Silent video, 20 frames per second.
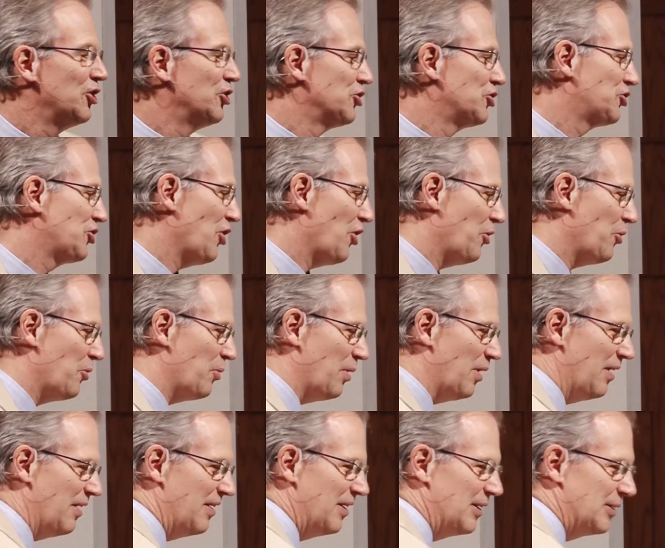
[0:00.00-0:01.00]
So,
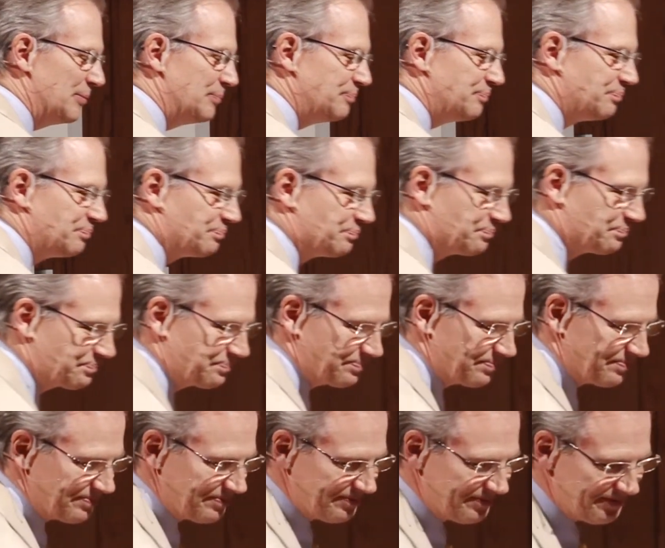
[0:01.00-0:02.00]
um,
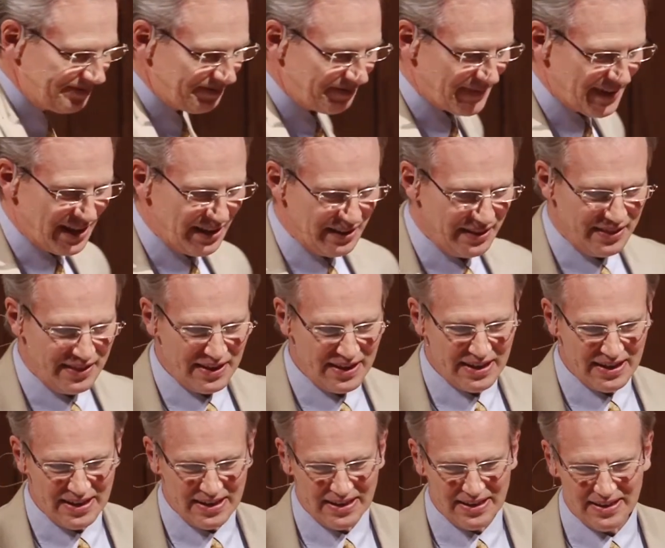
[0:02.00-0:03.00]

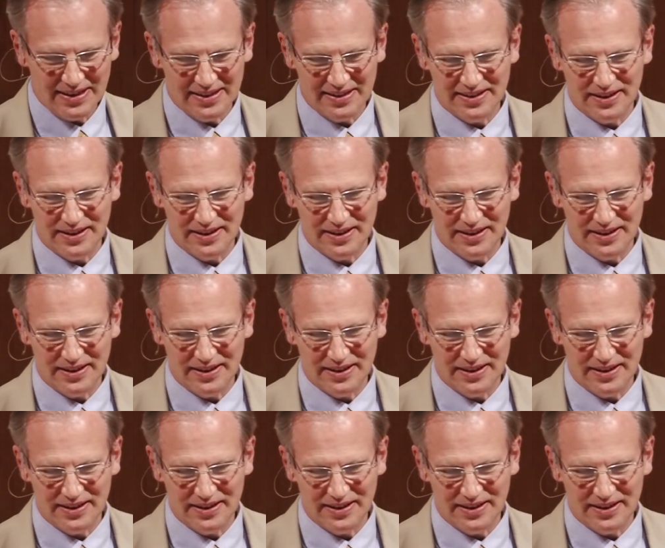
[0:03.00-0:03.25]
the,